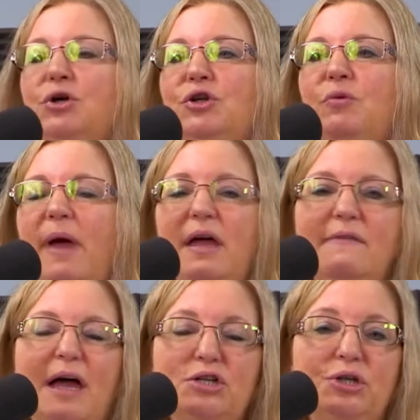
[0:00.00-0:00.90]
You may have
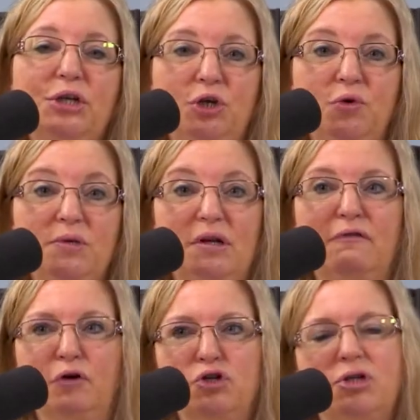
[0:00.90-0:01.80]
actually used a
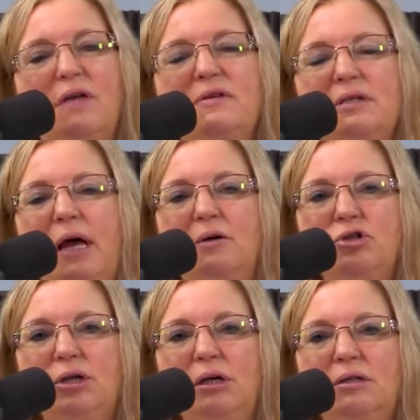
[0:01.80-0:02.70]
version of a style
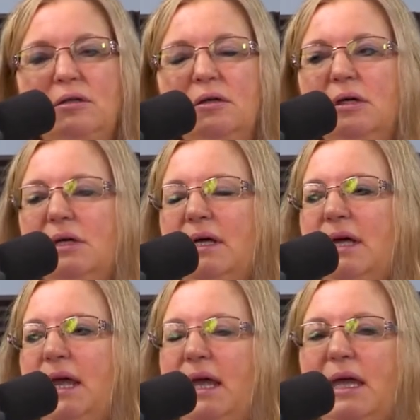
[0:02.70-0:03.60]
sheet
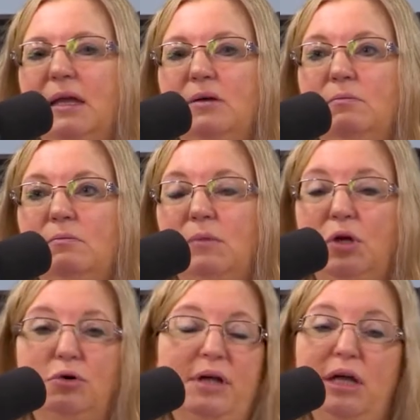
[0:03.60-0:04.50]
in
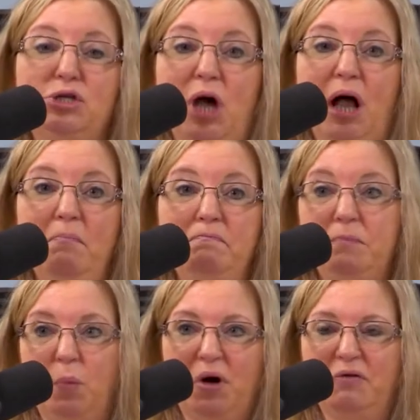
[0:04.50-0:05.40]
your day job,
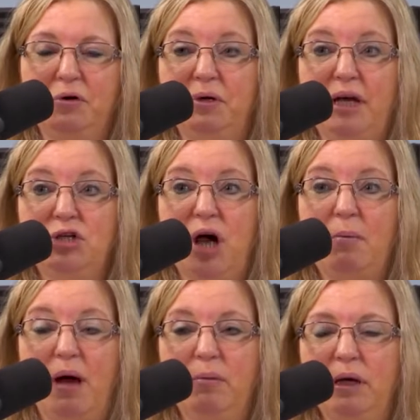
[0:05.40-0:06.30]
whatever your day job
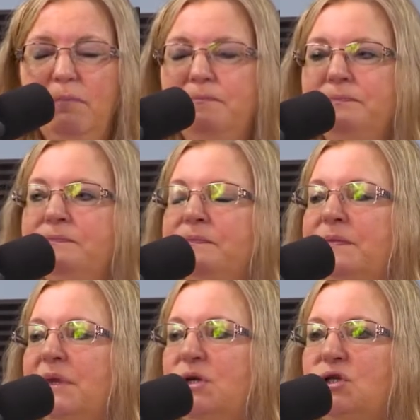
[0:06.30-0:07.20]
might be.
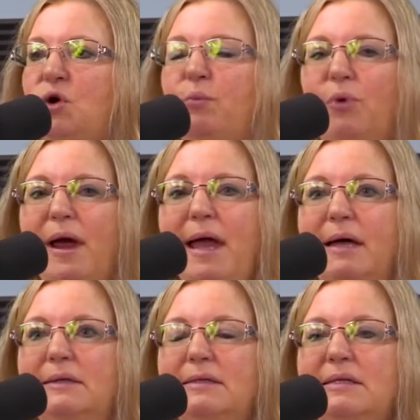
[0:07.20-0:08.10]
So
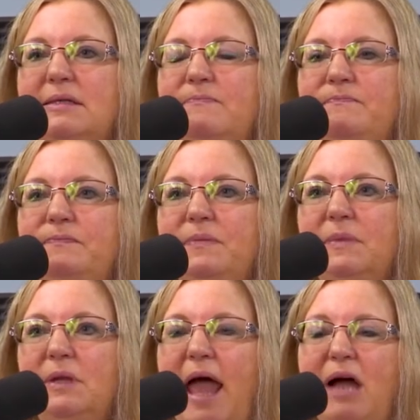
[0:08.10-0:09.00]
brands
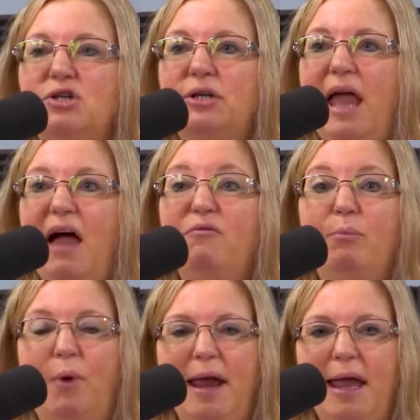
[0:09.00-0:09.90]
actually have
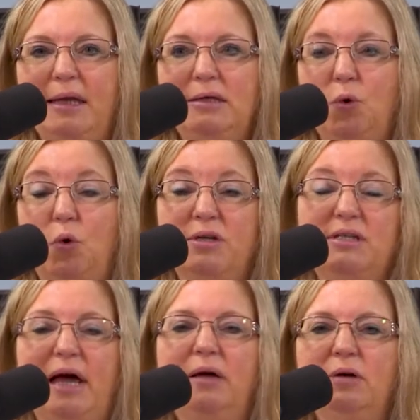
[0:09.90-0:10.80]
brand or
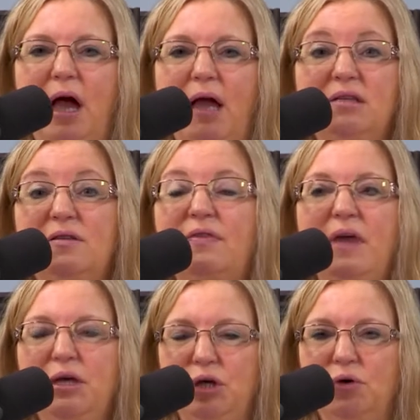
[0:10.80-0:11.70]
style guides that
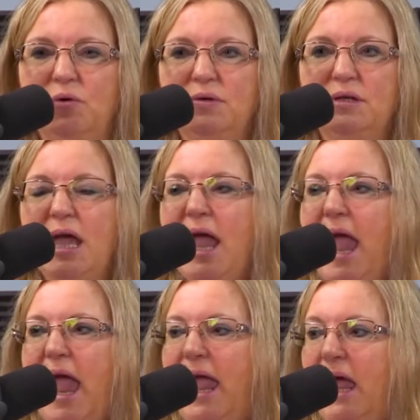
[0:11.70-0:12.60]
they use,
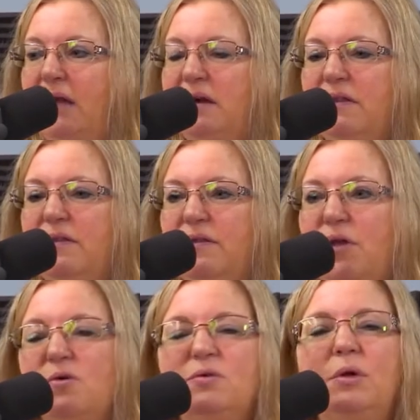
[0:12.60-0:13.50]
and
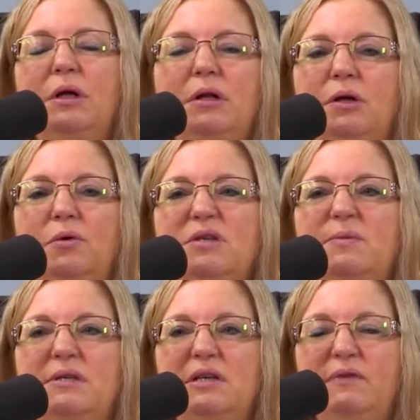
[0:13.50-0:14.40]
those will include
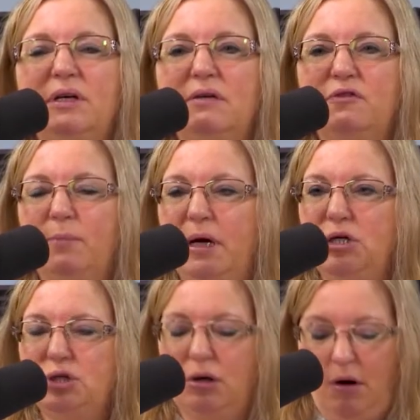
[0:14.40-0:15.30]
specific
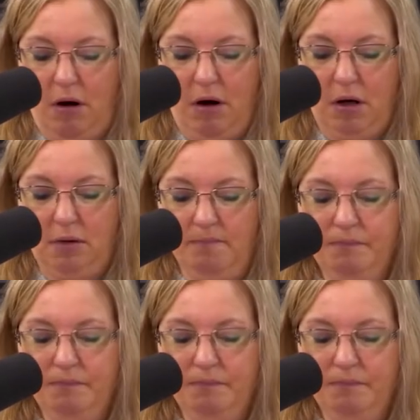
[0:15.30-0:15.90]
information on